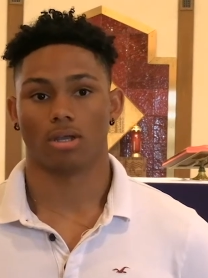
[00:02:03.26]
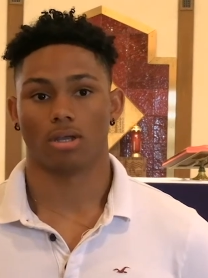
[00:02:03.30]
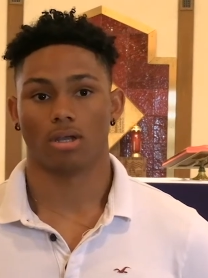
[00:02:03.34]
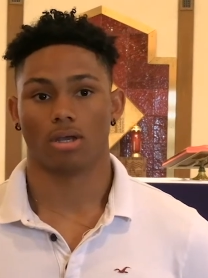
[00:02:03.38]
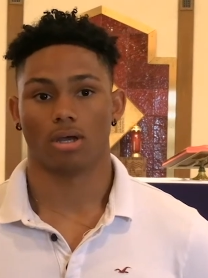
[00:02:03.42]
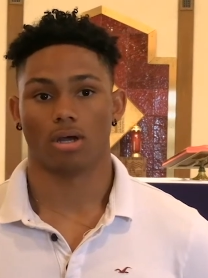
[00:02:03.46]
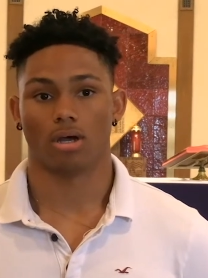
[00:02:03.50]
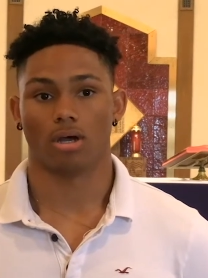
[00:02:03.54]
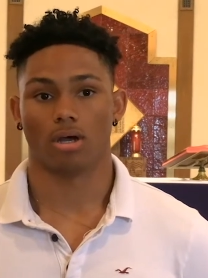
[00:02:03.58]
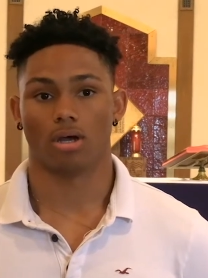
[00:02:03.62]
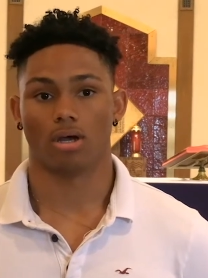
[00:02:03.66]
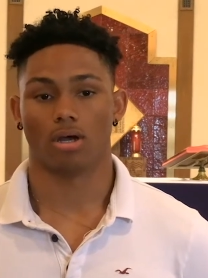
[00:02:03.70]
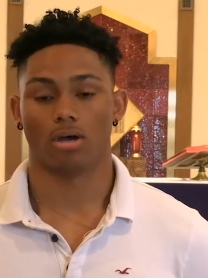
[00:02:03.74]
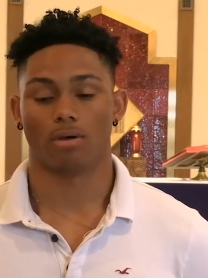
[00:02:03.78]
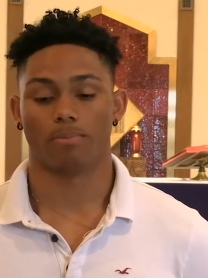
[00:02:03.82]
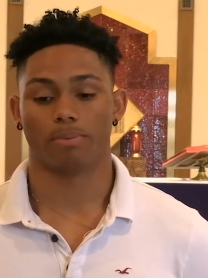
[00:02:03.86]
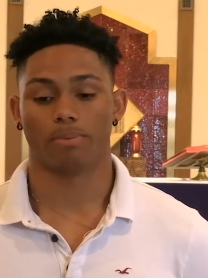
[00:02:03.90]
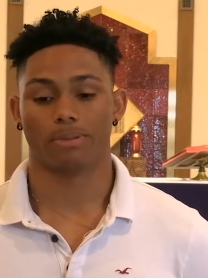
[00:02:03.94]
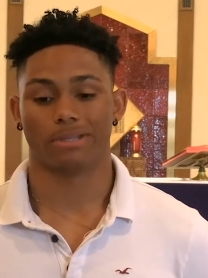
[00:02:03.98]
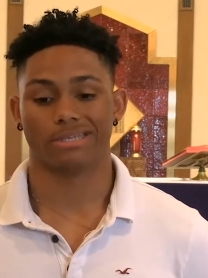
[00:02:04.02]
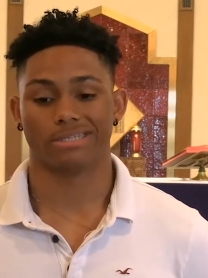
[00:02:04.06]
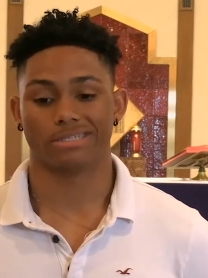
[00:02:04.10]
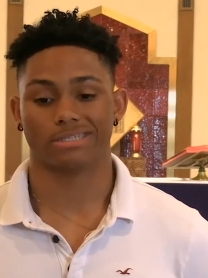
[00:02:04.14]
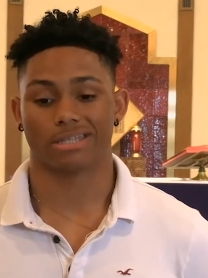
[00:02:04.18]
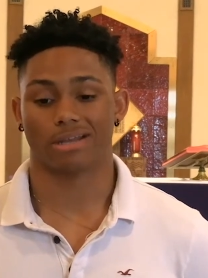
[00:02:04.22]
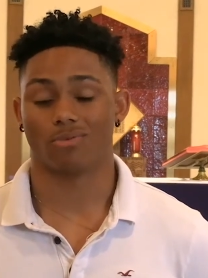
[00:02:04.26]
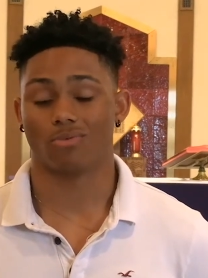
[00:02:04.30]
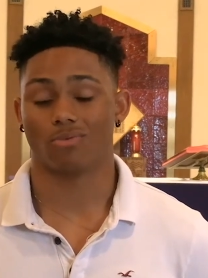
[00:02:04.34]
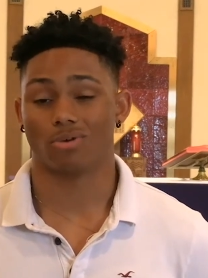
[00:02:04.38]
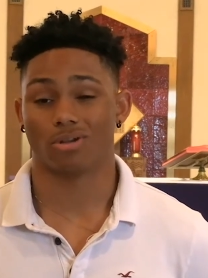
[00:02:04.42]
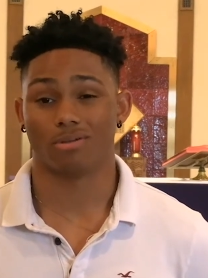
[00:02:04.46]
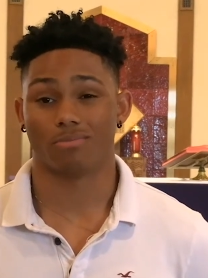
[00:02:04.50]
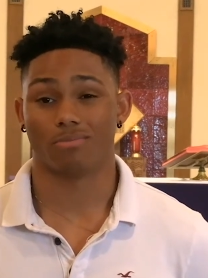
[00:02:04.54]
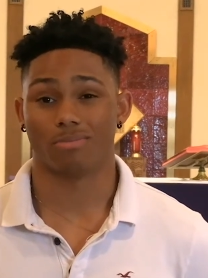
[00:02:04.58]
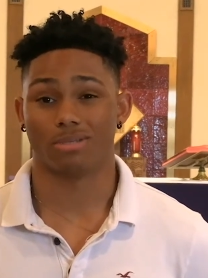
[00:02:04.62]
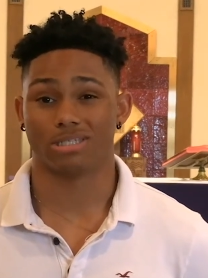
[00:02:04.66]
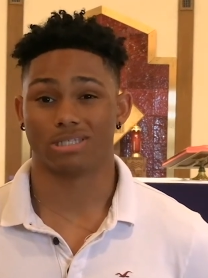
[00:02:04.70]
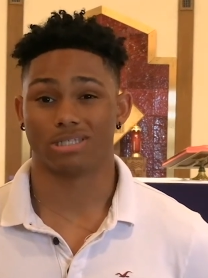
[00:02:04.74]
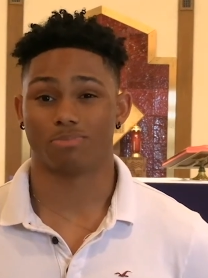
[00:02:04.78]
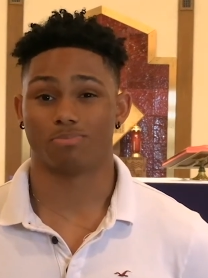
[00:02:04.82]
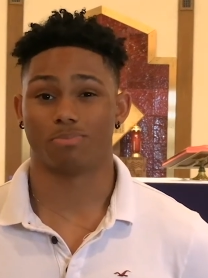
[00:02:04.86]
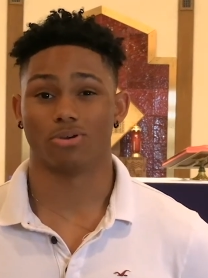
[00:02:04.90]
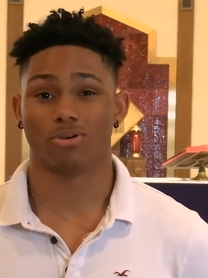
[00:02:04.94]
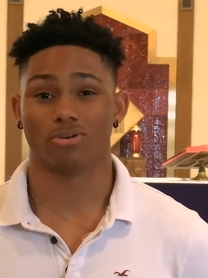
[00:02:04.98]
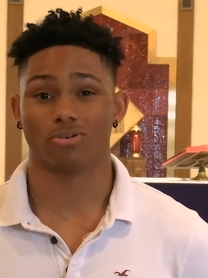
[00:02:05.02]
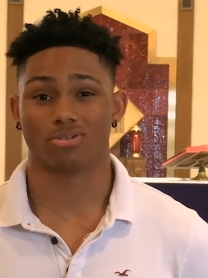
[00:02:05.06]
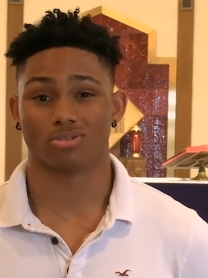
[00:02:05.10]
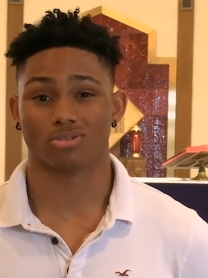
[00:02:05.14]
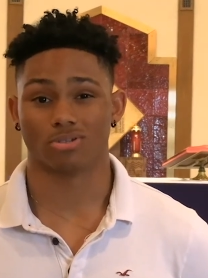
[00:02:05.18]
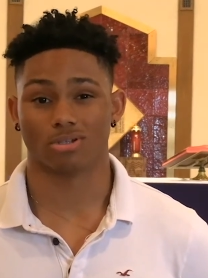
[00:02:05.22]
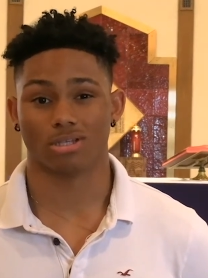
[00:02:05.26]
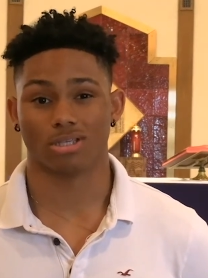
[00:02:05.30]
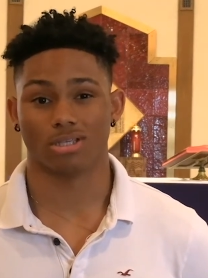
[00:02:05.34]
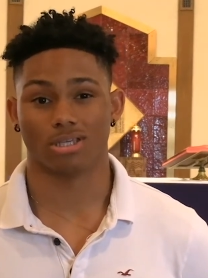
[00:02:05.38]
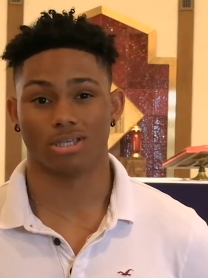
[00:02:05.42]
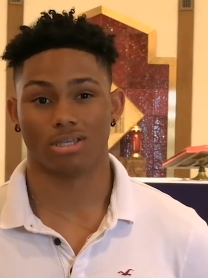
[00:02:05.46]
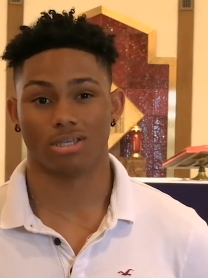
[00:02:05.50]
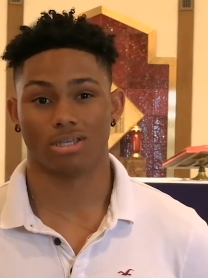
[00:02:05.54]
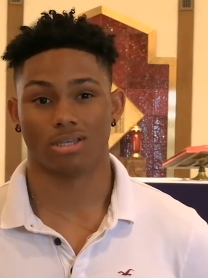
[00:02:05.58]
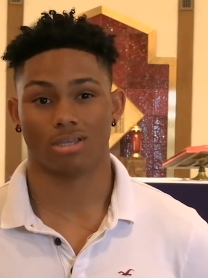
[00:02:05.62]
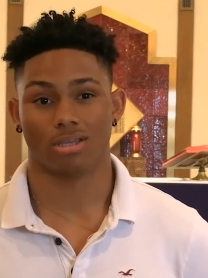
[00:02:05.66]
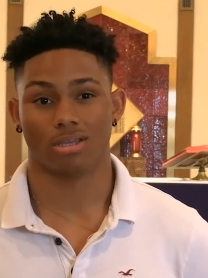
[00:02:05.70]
a place I want to be spiritually